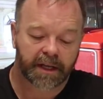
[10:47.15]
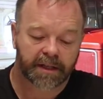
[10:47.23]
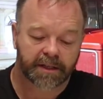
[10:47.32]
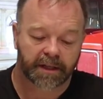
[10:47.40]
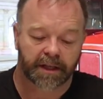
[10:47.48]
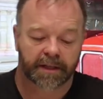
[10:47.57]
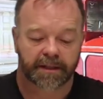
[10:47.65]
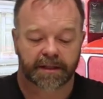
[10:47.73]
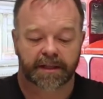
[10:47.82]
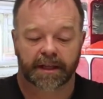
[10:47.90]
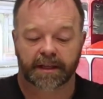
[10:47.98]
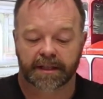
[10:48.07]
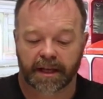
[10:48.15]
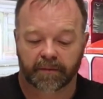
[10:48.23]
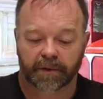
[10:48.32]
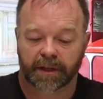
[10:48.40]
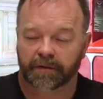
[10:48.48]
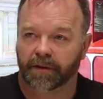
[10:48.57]
So you can set this up
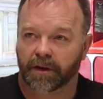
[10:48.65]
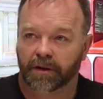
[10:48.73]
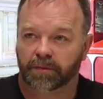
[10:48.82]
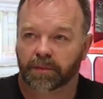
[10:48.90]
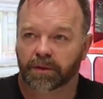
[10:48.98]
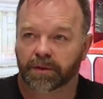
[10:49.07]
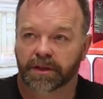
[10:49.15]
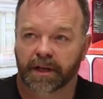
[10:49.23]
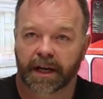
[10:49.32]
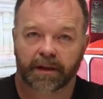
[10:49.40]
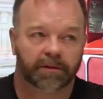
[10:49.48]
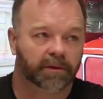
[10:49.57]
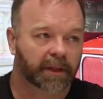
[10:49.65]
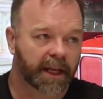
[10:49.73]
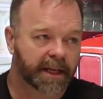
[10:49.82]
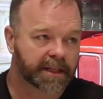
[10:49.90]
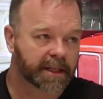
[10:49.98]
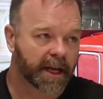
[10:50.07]
with your phone on portrait or
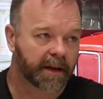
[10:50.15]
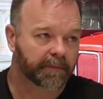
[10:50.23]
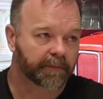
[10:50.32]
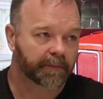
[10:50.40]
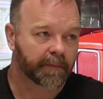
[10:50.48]
landscape.